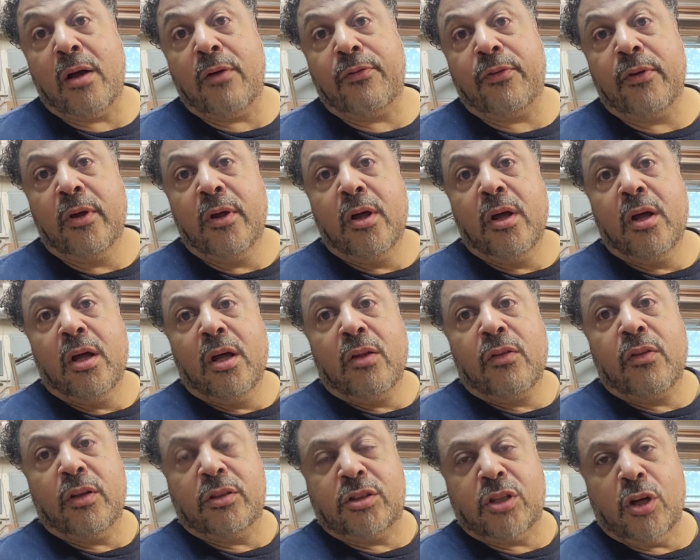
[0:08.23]
of
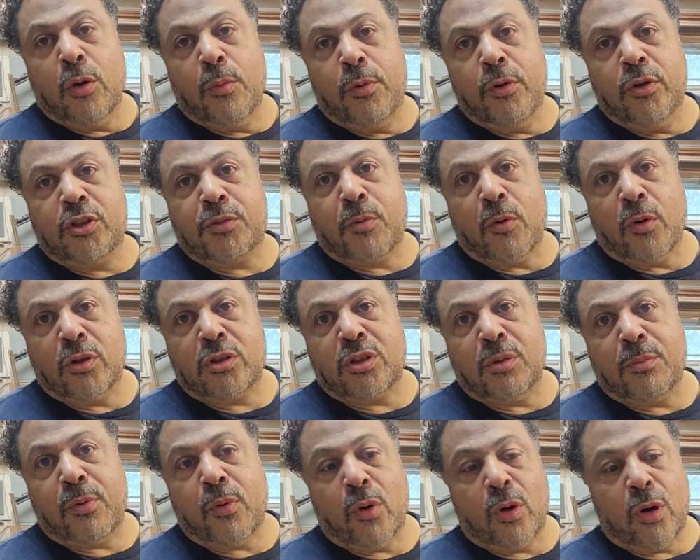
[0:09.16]
the Joe Boo
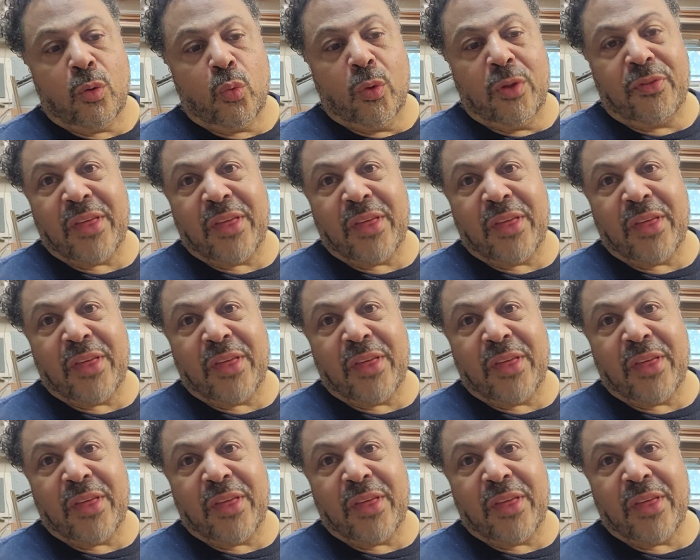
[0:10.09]
Sports Report.